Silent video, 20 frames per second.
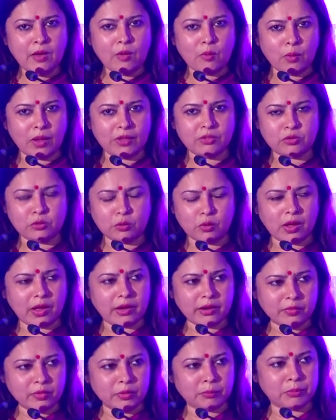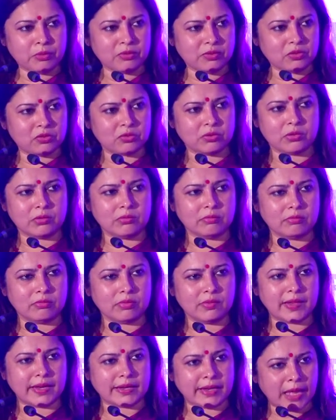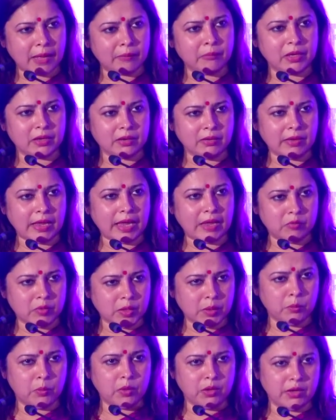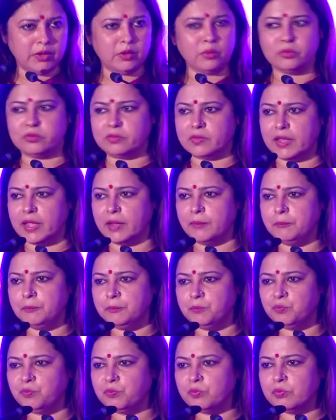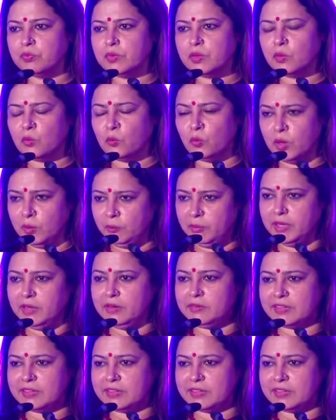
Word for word: once you are in the position that I'm in, every word you say will be